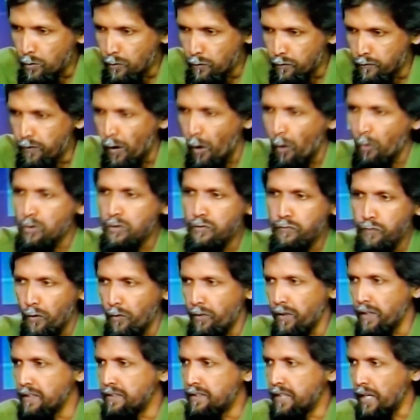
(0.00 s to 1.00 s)
you vouch for
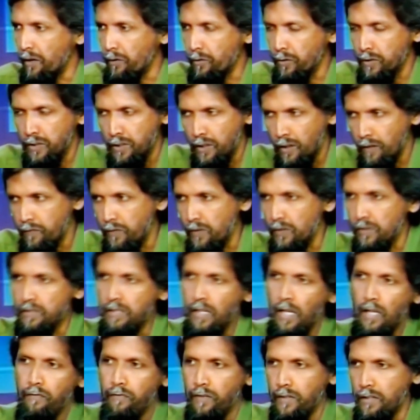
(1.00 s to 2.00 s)
the integrity of
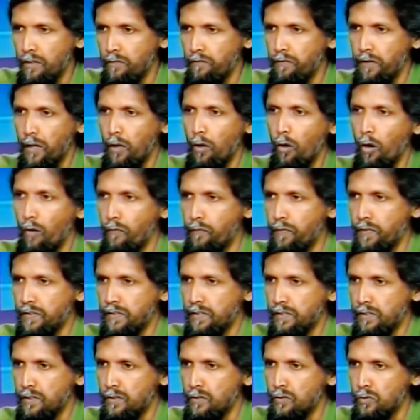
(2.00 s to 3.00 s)
yourself and your fellow
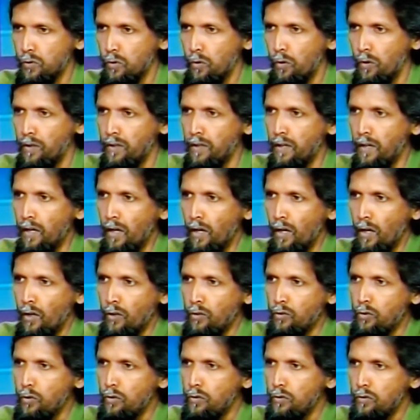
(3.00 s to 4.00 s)
officers and so on.
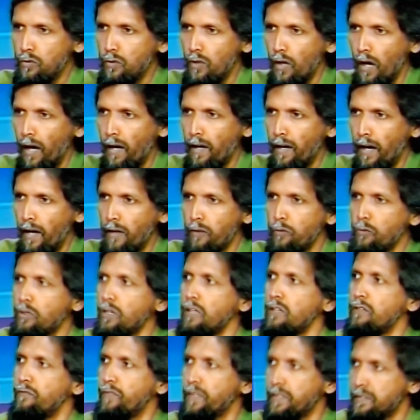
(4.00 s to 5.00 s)
Do, are, are you
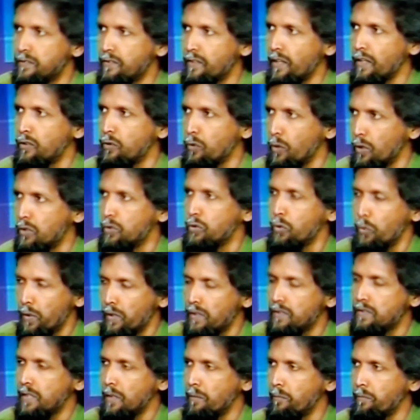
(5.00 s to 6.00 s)
convinced that you are
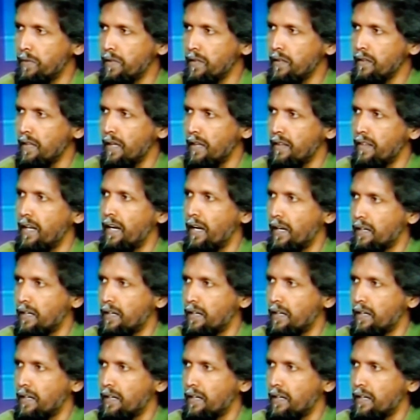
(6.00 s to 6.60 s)
doing something that, that